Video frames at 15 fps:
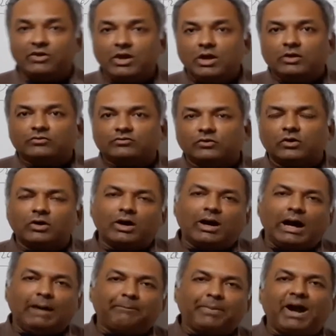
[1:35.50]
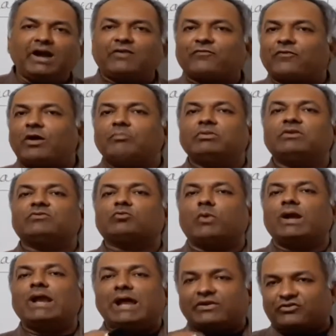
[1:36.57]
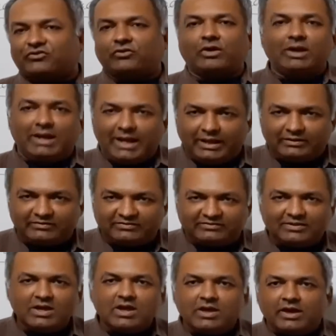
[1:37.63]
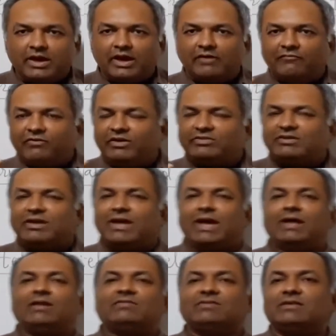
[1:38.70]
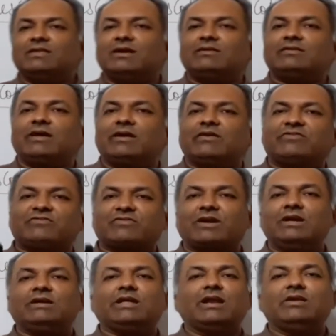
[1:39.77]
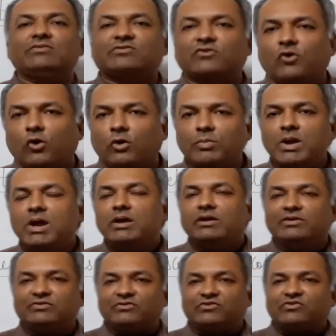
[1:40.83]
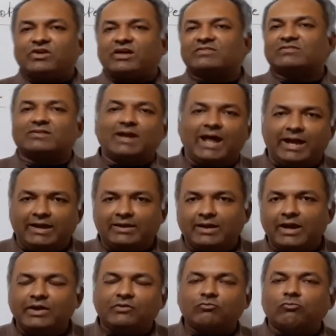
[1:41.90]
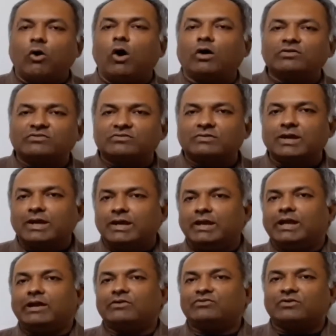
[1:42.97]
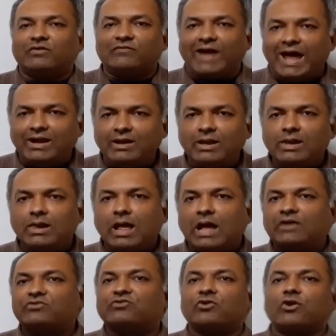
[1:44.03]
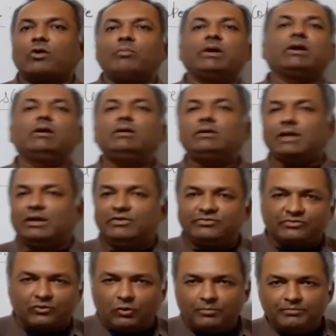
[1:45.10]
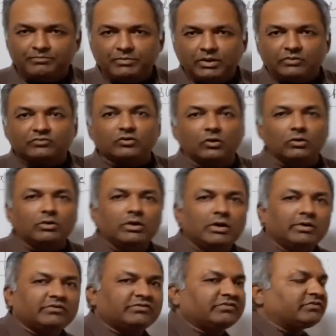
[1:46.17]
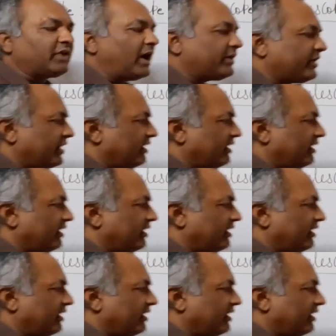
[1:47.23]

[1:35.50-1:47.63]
So apart from this one extra lens, everything else in the terrestrial telescope is just like it was in case of an astronomical telescope. So starting